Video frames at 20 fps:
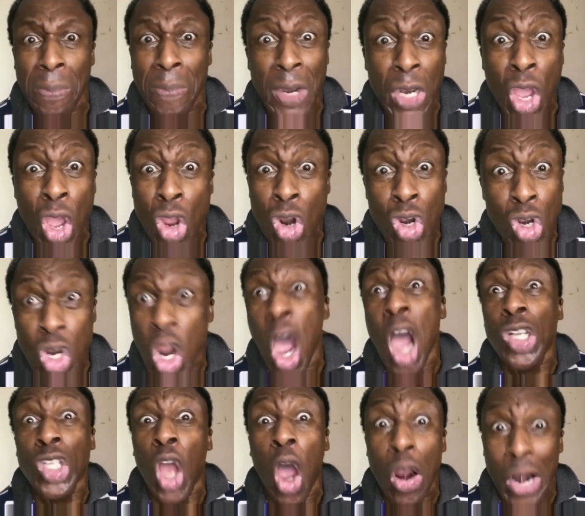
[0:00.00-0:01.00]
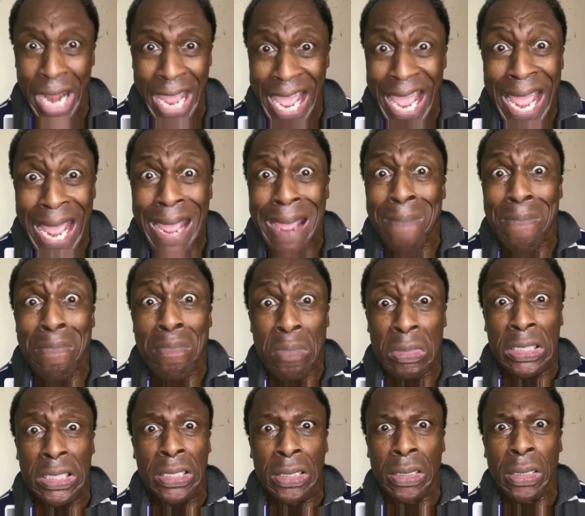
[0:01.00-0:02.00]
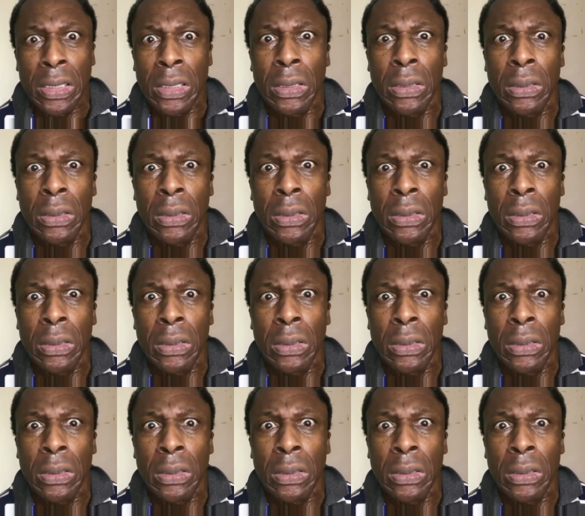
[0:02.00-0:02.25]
but not on him.